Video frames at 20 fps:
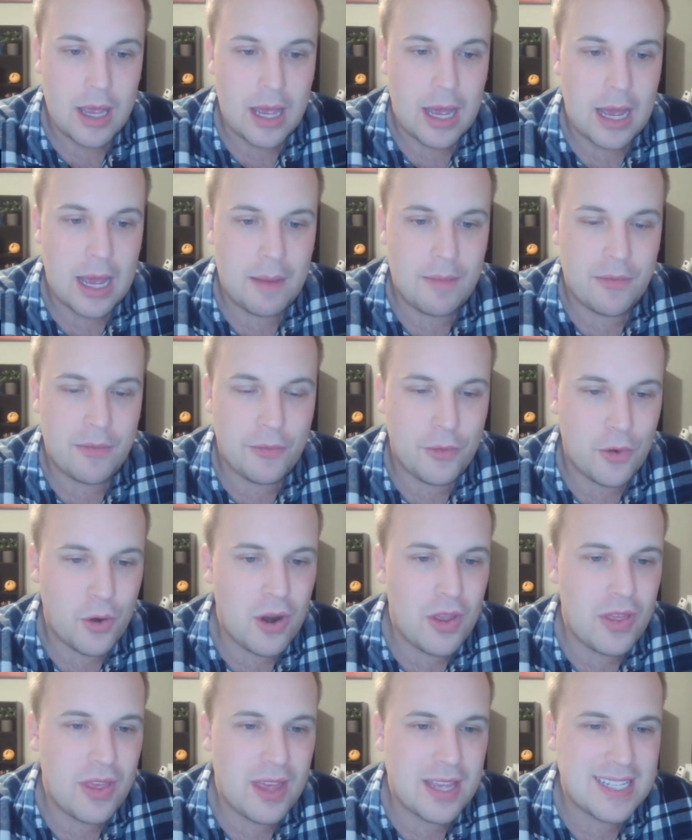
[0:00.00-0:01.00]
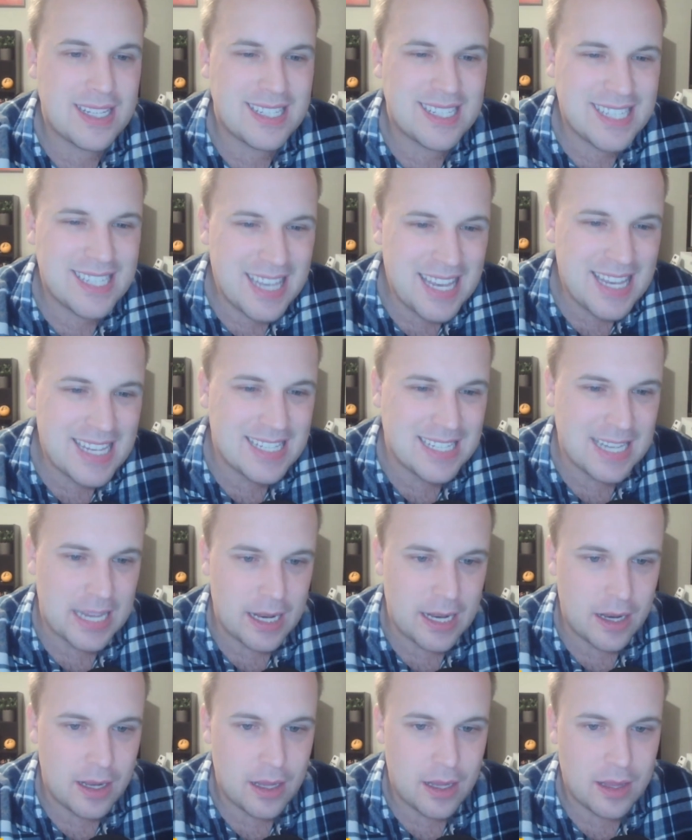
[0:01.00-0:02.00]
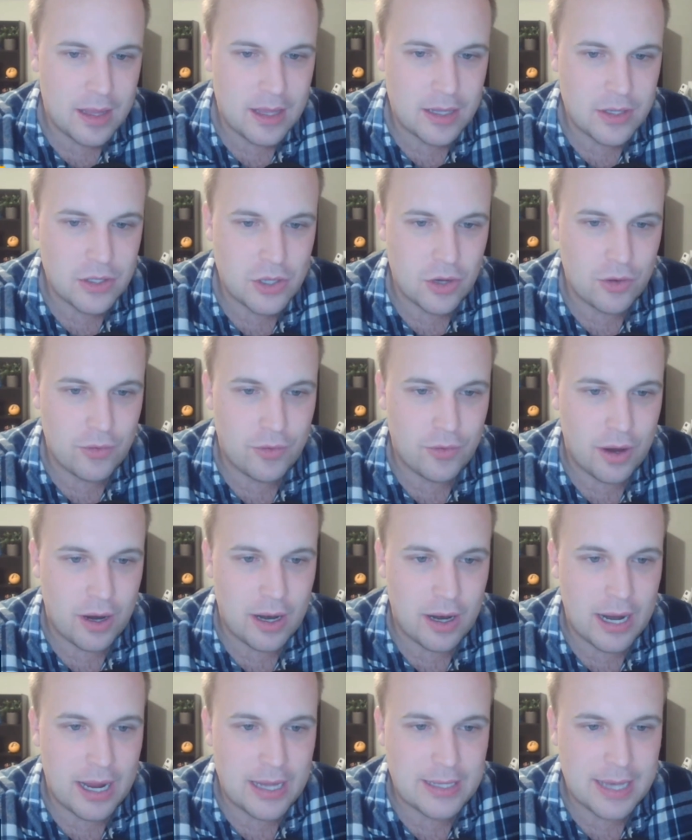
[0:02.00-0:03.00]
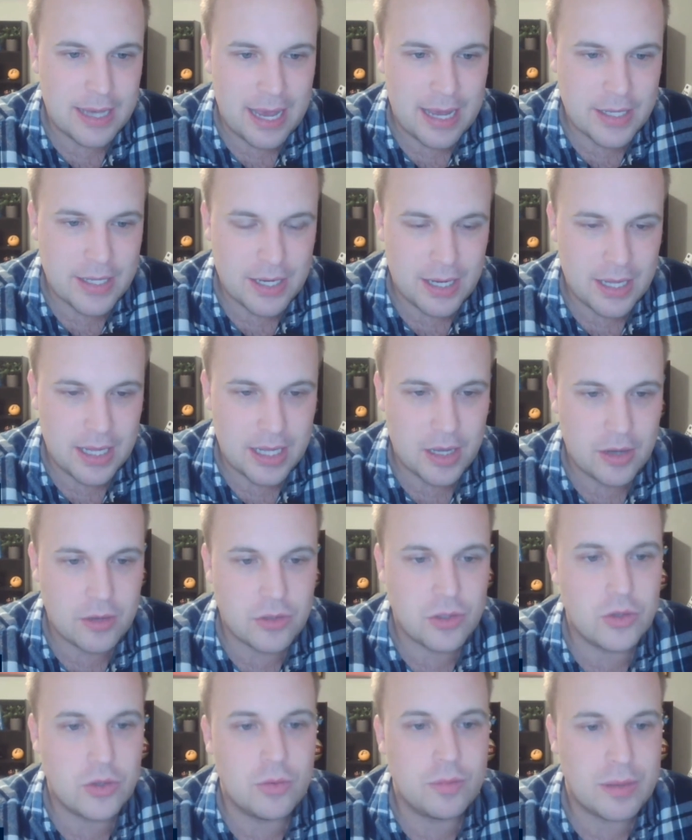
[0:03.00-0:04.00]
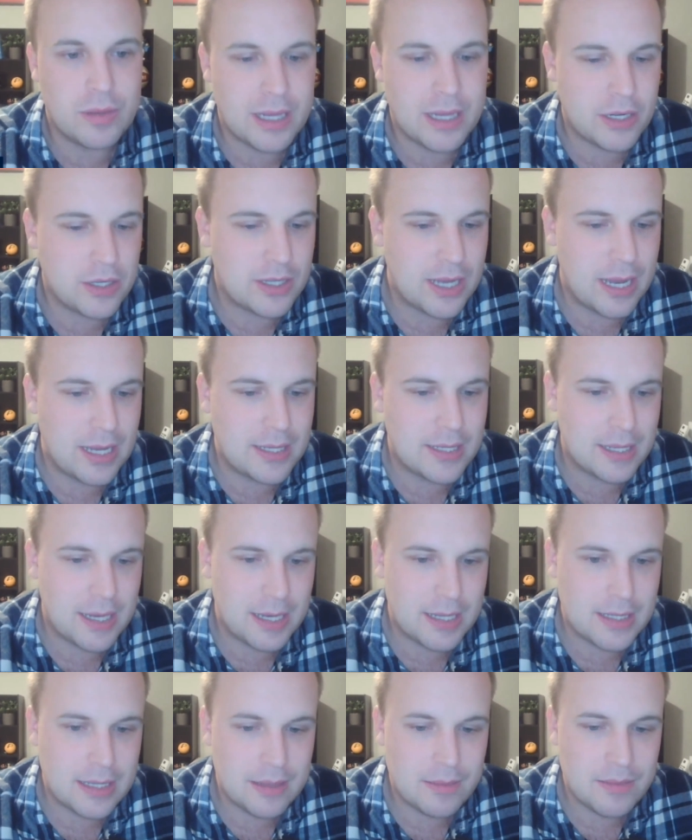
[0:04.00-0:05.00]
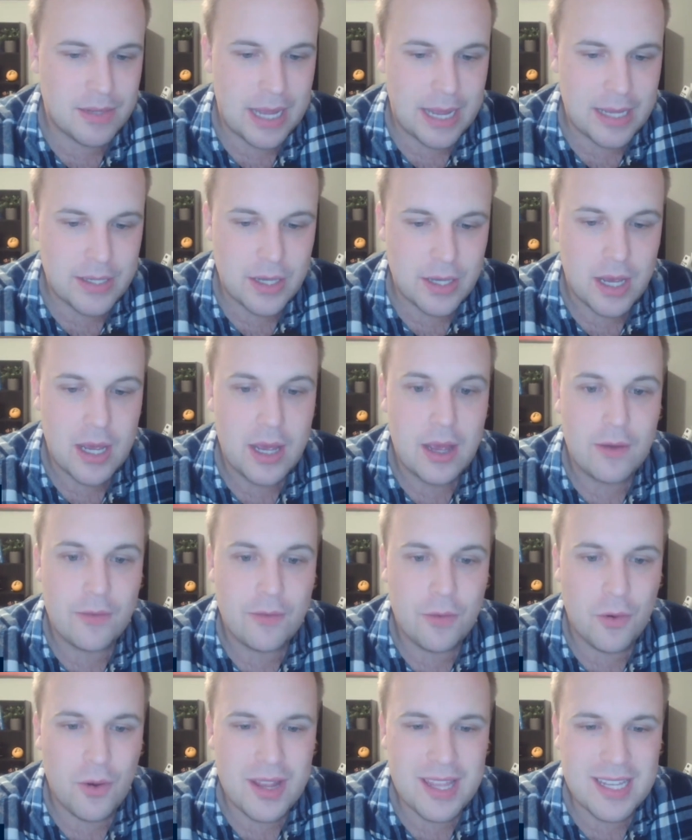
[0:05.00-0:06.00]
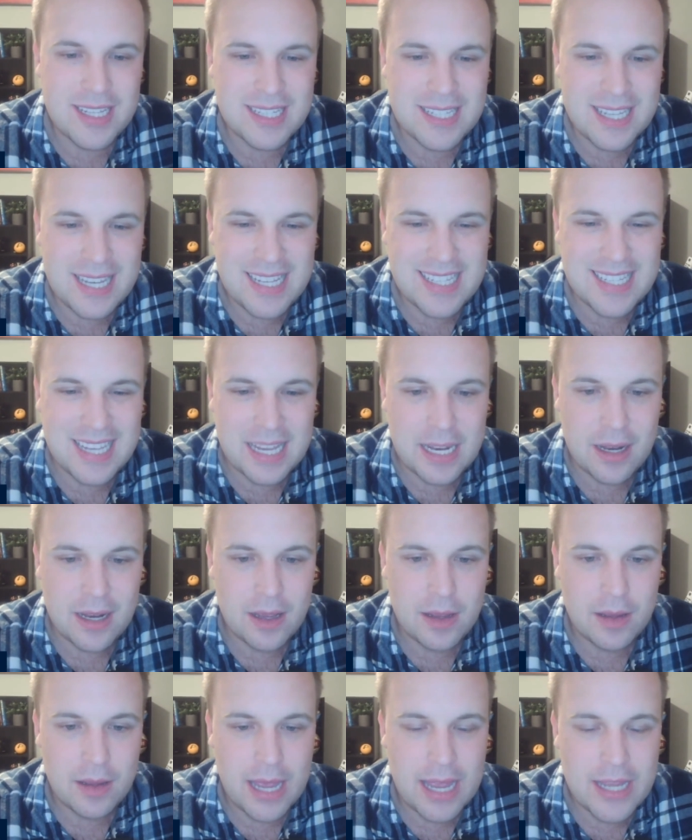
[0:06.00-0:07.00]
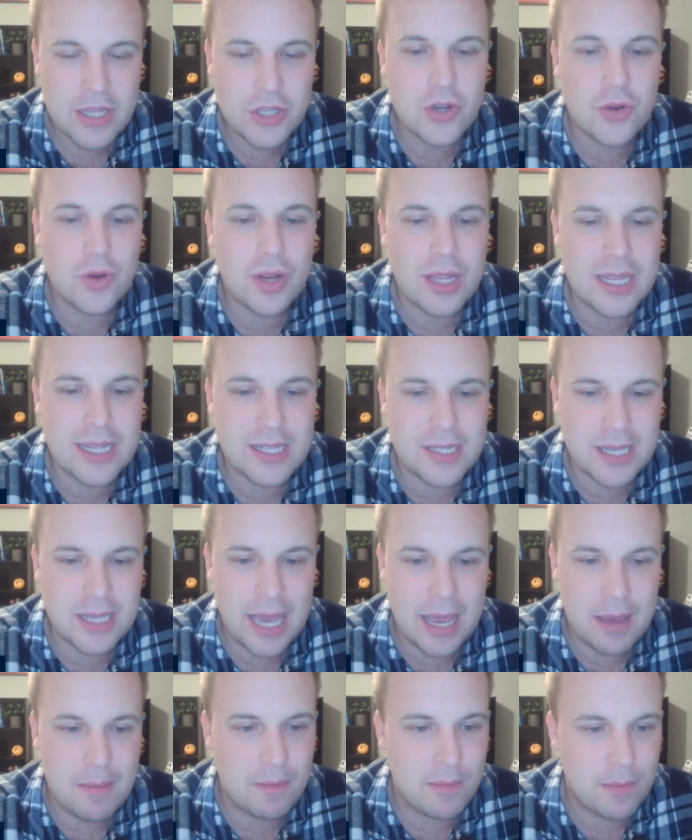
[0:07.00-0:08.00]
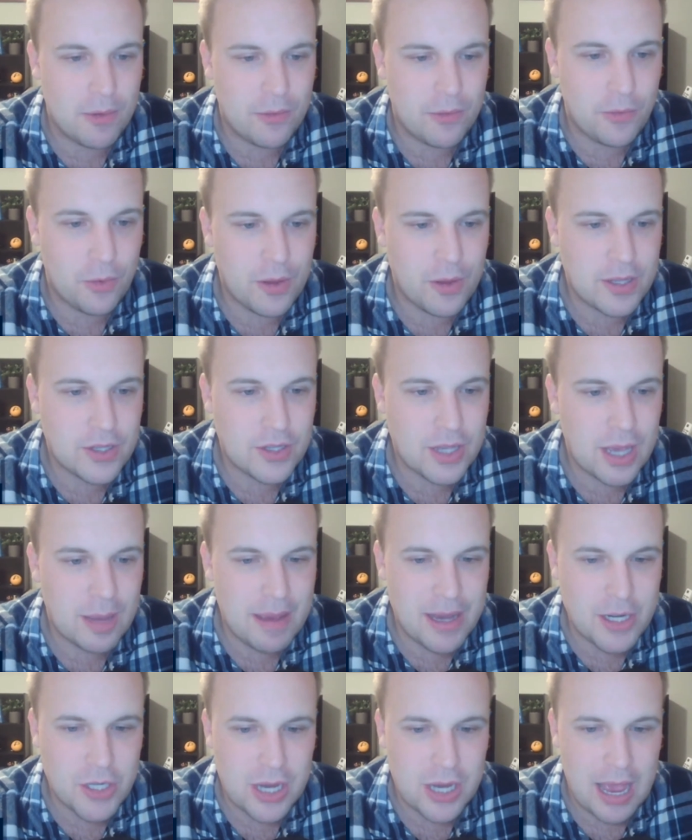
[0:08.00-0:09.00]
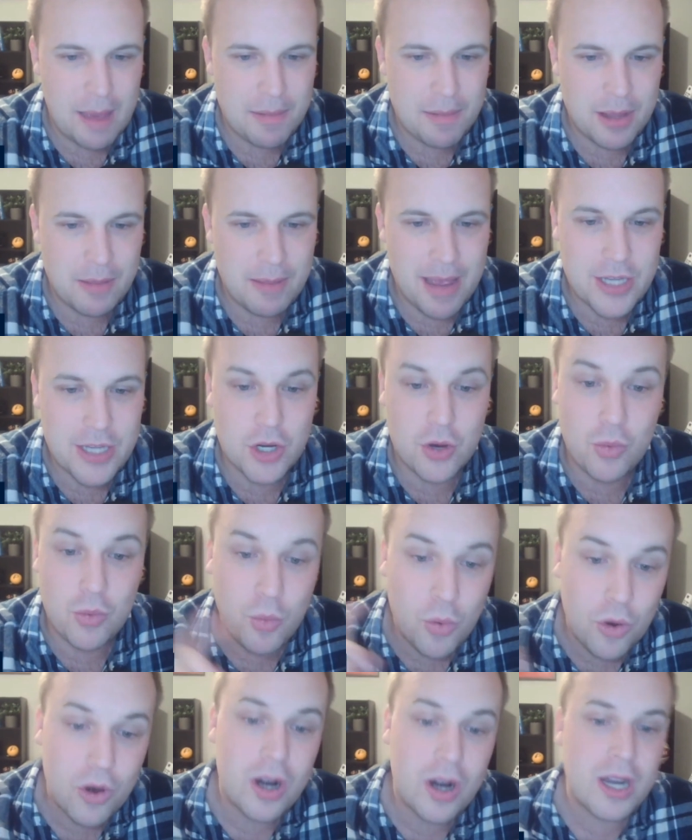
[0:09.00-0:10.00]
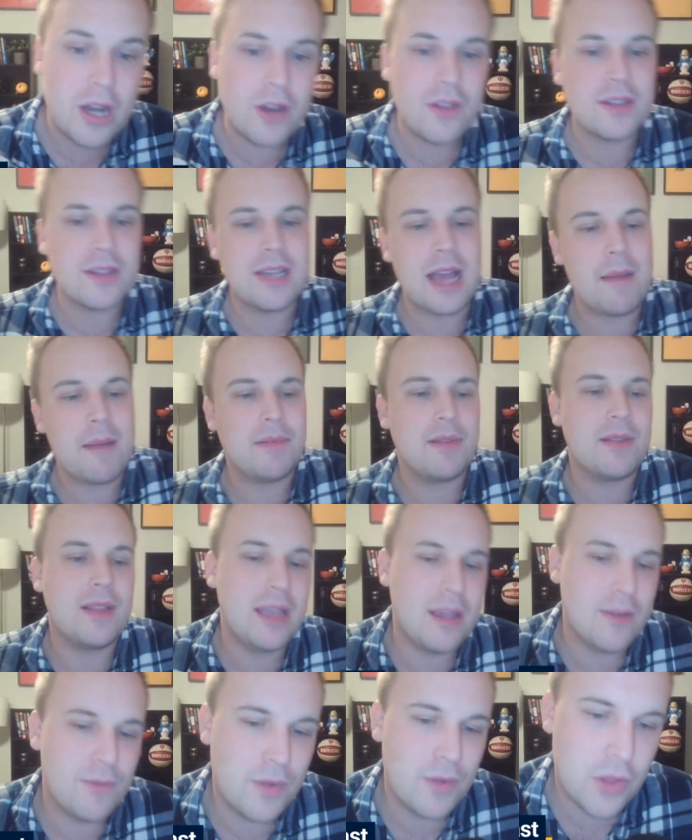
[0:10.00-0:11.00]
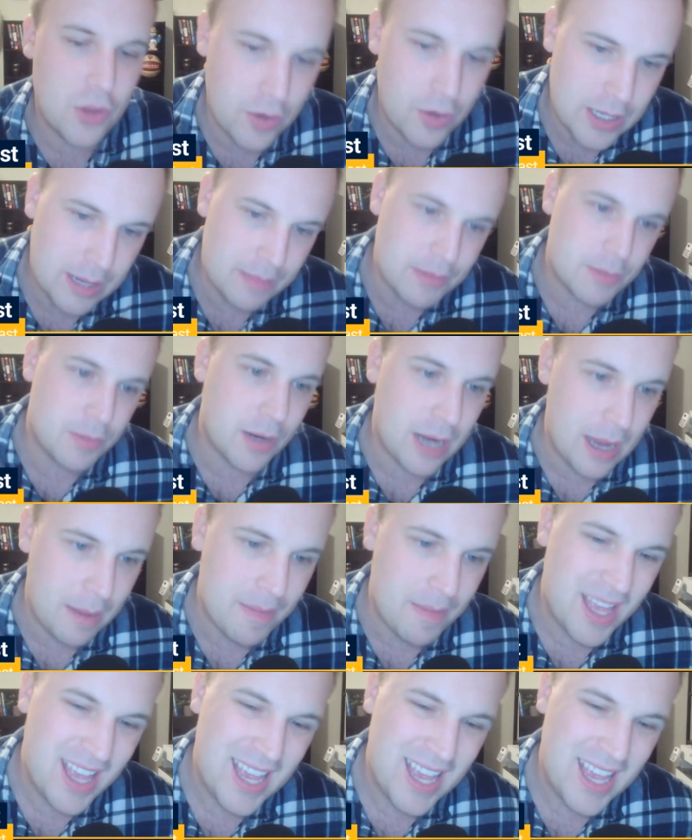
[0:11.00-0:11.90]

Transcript: Um, for the season that so far, as I accidentally go to player stats and not team stats, for the season entering this game, before this game actually happened, the Magic were near the top of the league in free throw attempts per game.